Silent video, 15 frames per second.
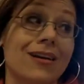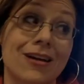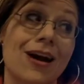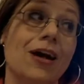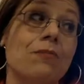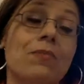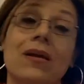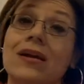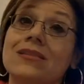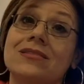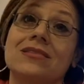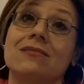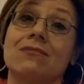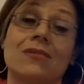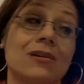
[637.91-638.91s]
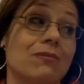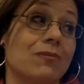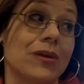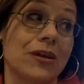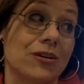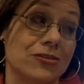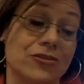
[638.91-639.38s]
God bless them
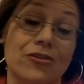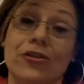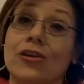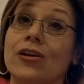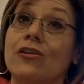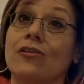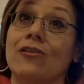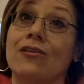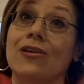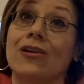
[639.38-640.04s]
because they're here.